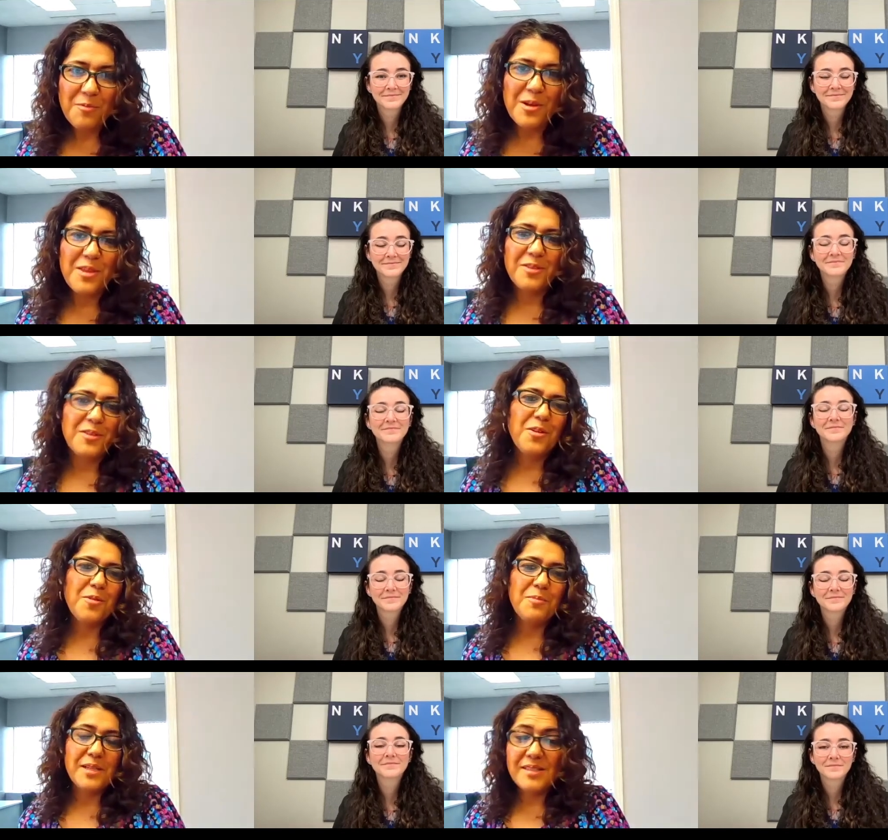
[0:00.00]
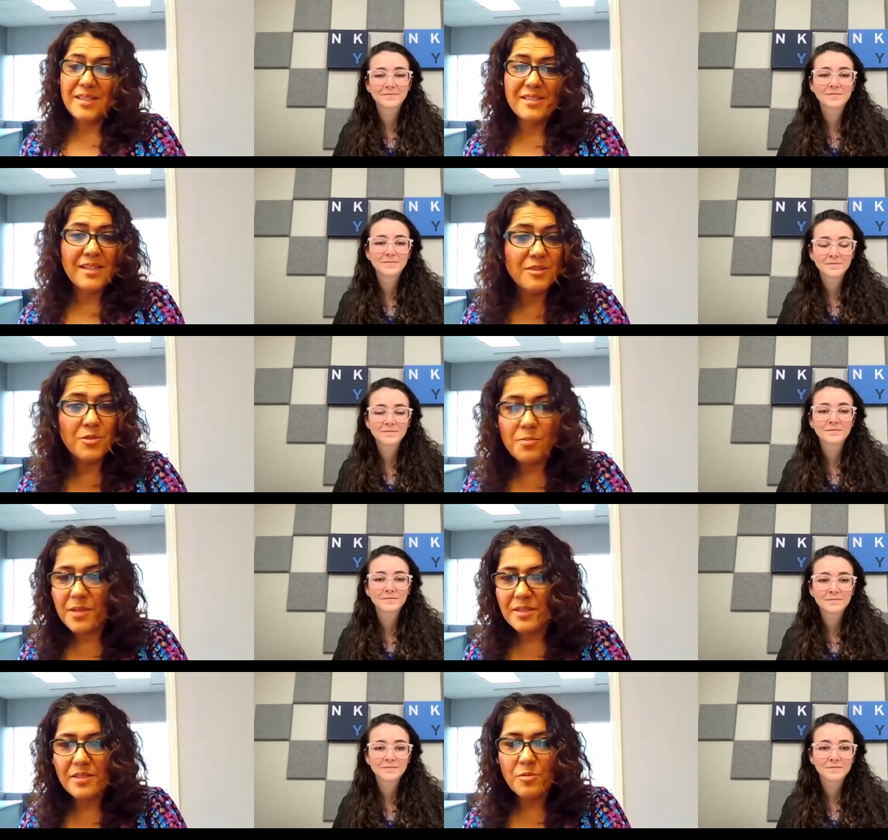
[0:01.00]
Speaker 1: within their own business and do
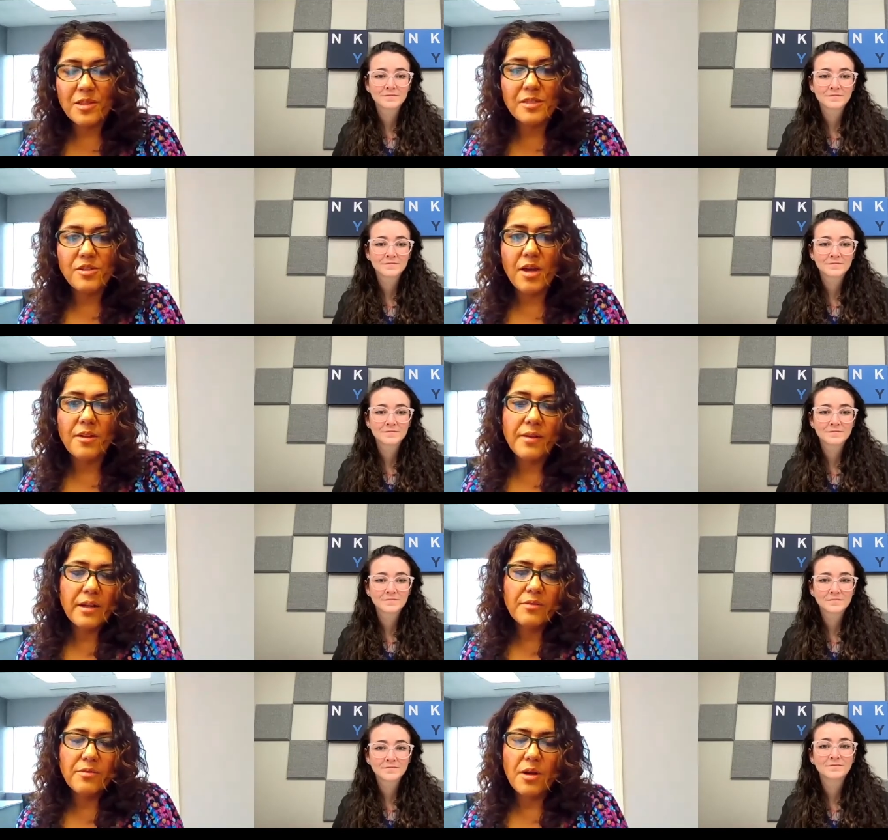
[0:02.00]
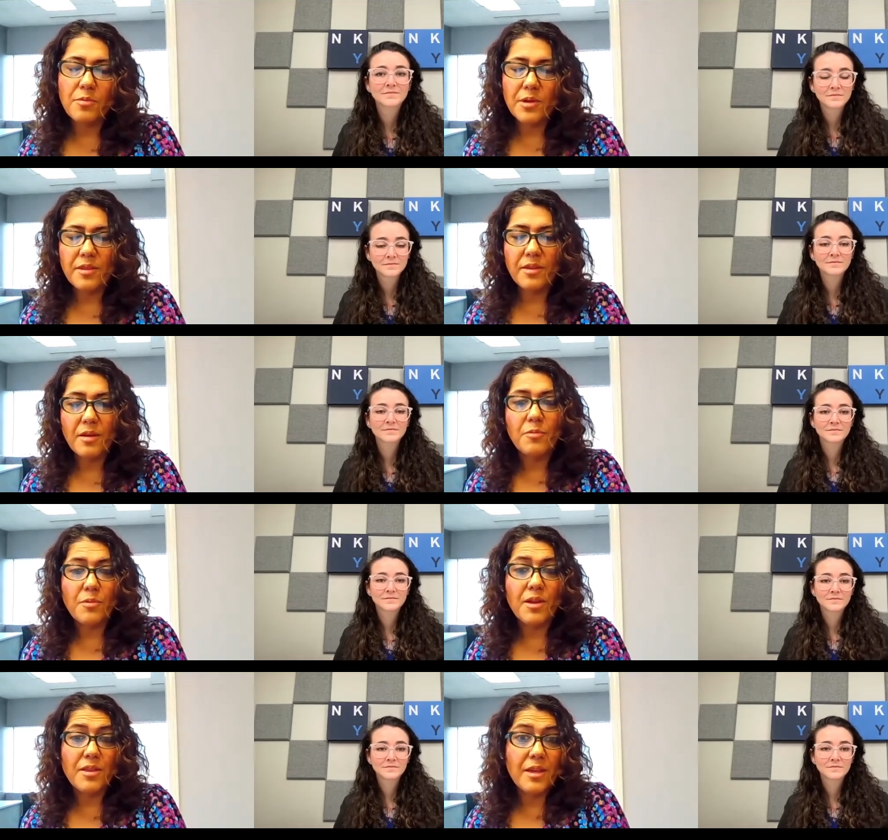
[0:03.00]
business with each other and grow with
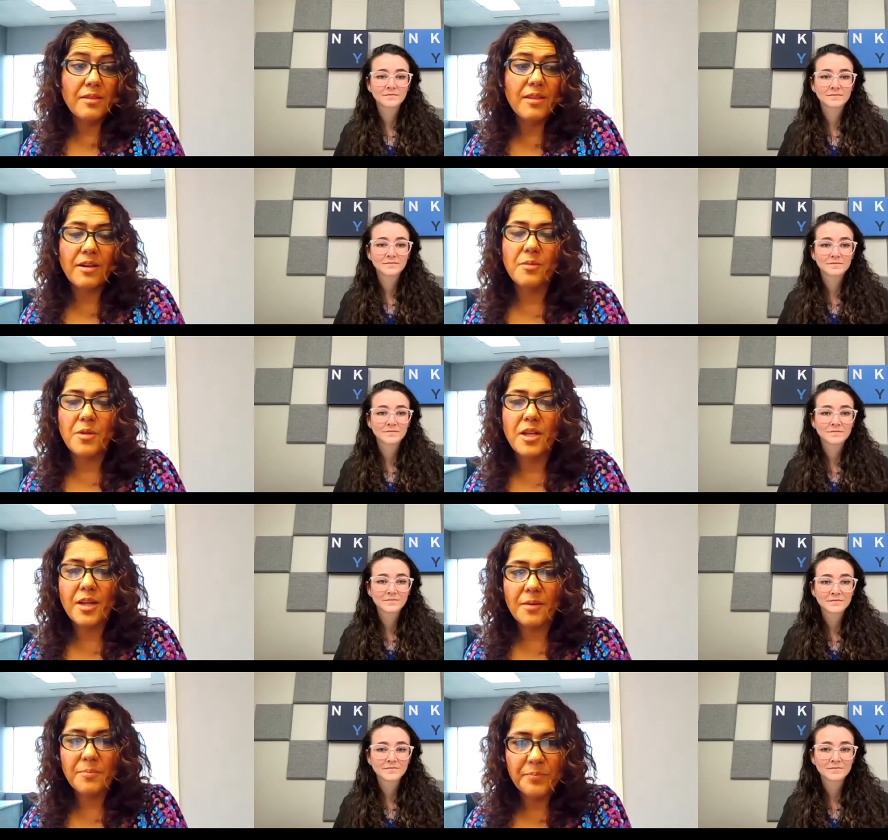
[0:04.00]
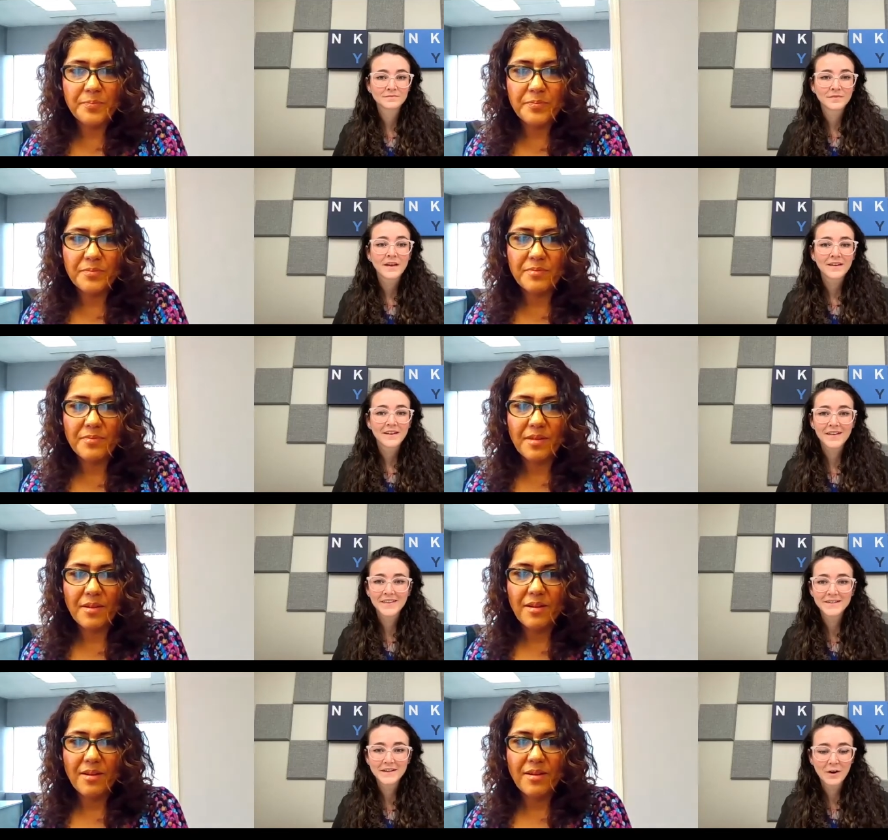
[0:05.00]
within the community.
Speaker 2: Yeah,
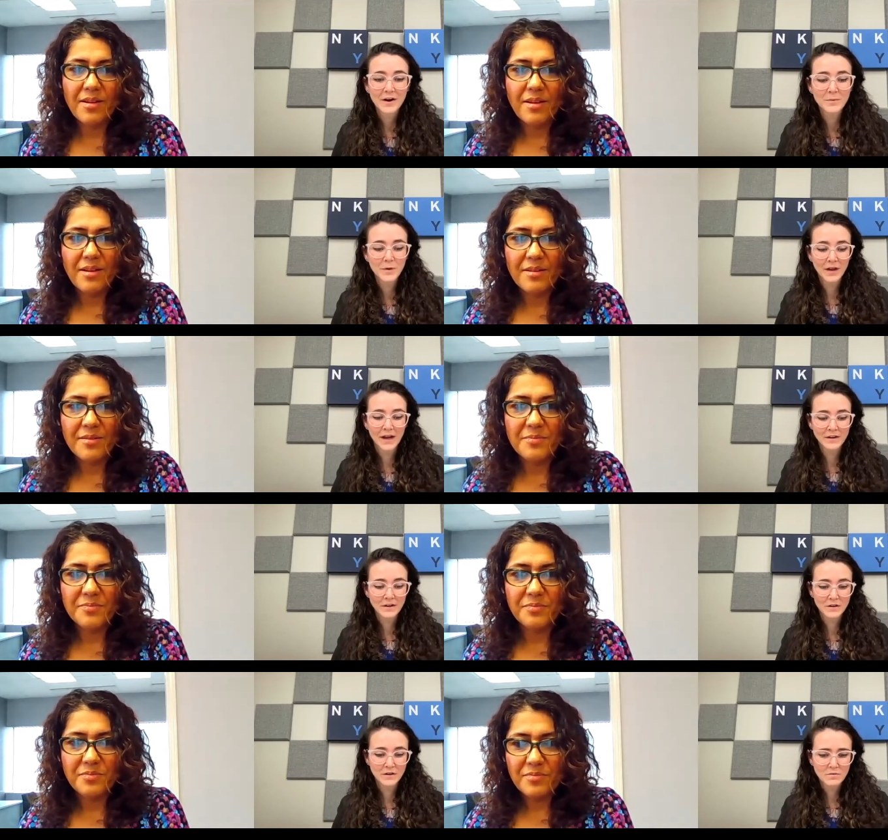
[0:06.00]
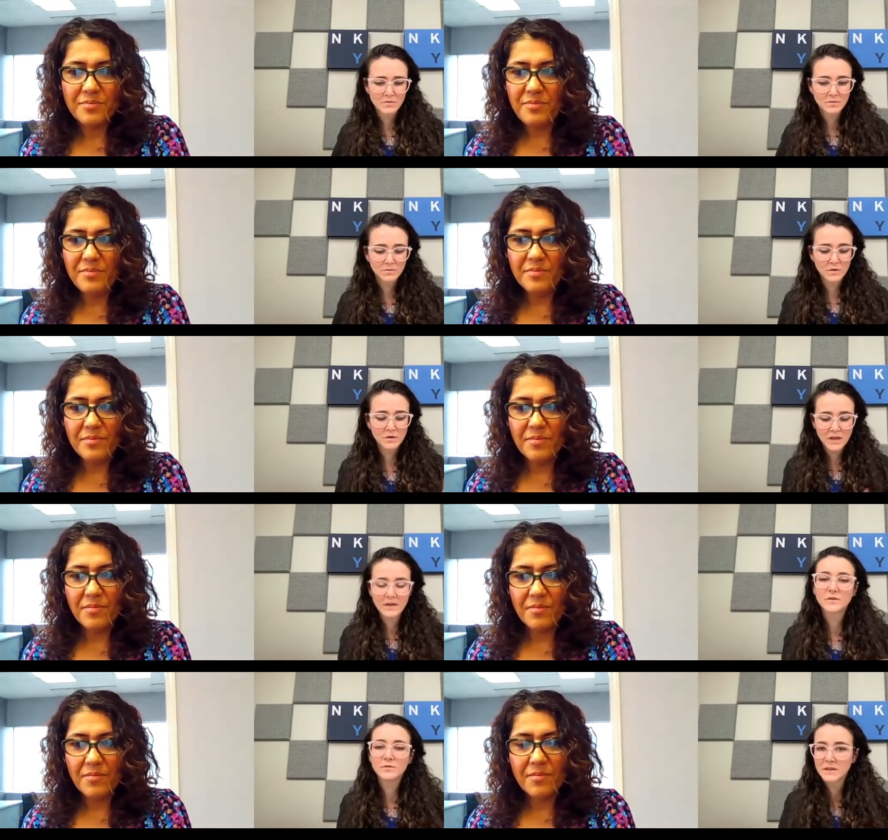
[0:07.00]
that's incredible. And you
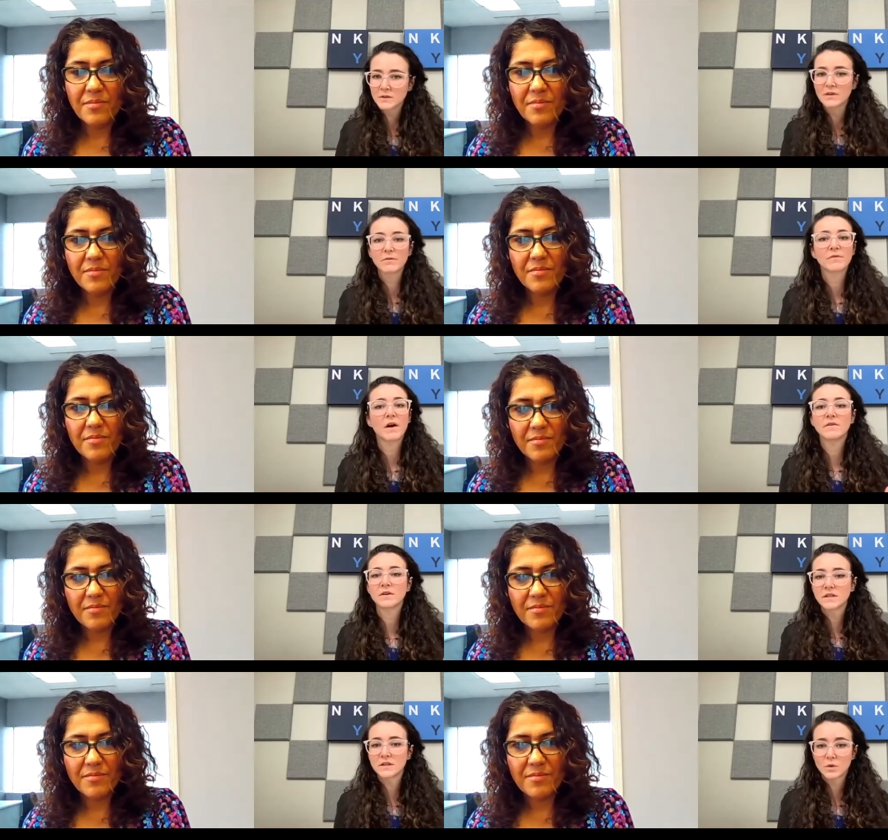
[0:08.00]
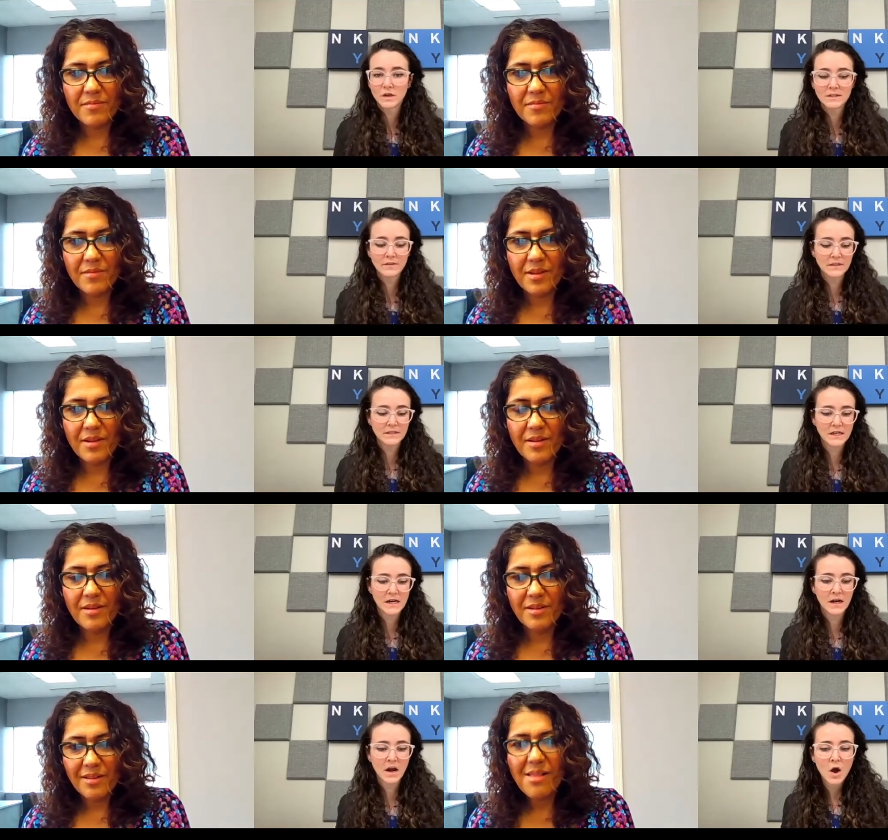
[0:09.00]
said you've been doing it for five years since
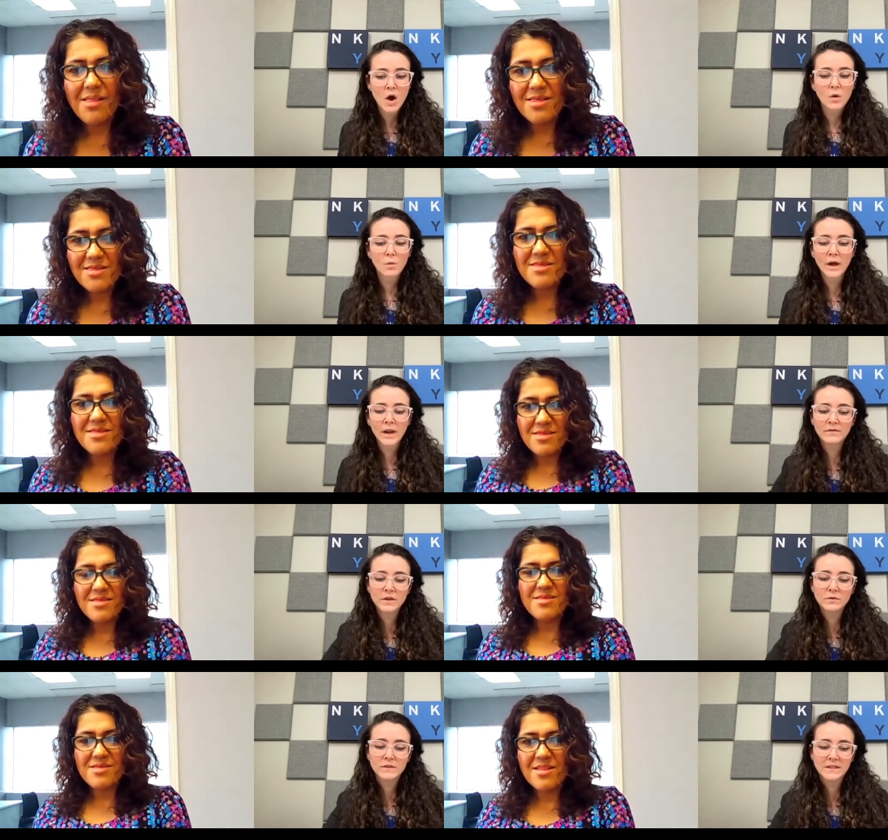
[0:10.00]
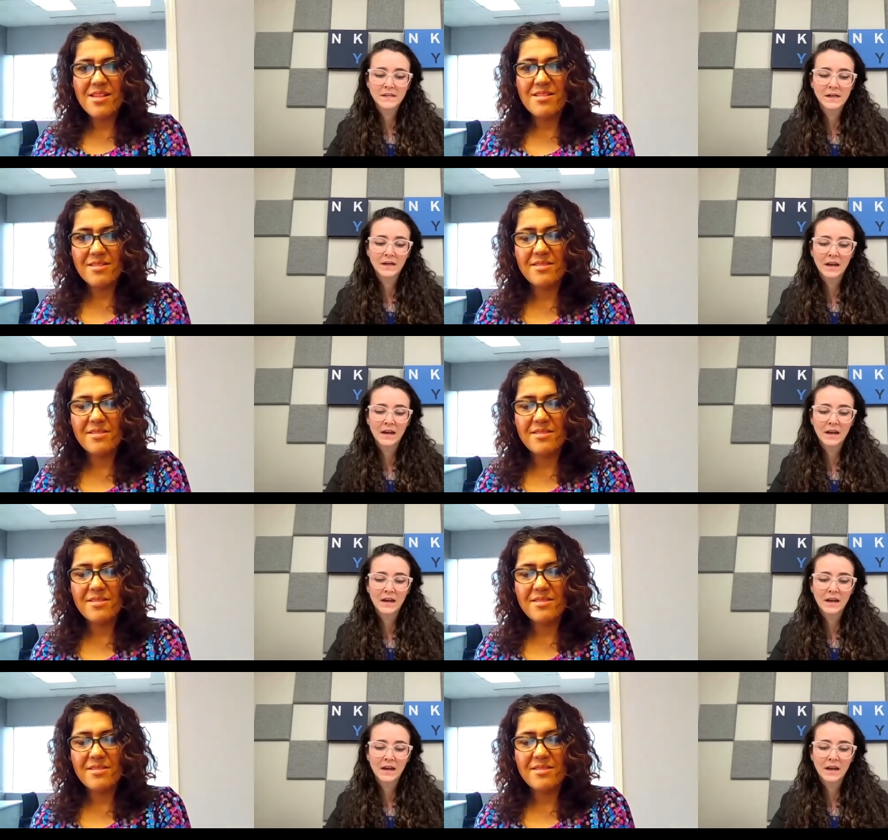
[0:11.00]
2017 what have you seen